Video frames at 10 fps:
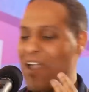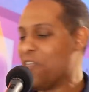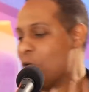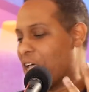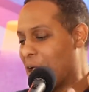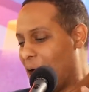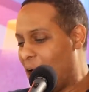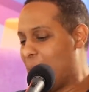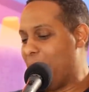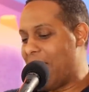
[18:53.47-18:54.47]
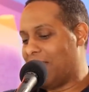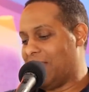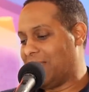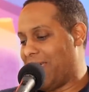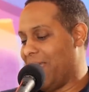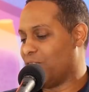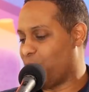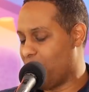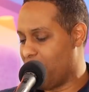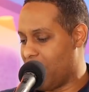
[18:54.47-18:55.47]
No, you can go and buy these things
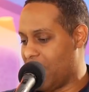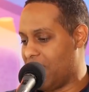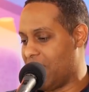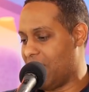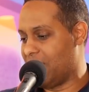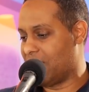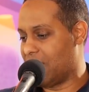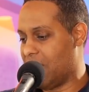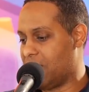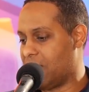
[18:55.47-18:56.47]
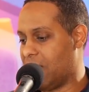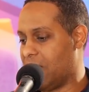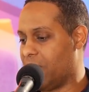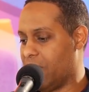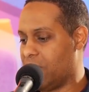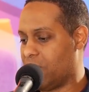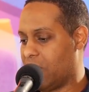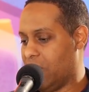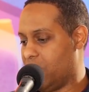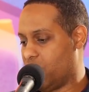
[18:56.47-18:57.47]
from
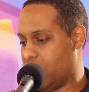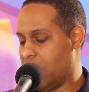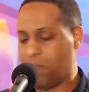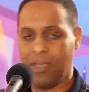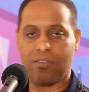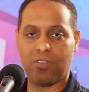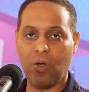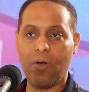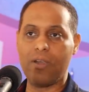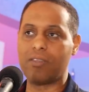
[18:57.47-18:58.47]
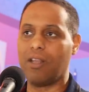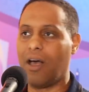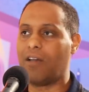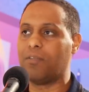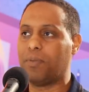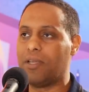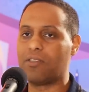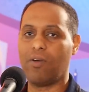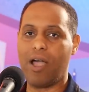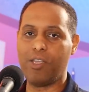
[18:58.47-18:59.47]
these cheap end stores, and it all
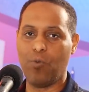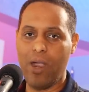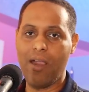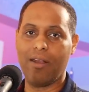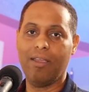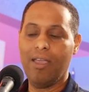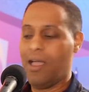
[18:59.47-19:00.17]
depends on how you wear it.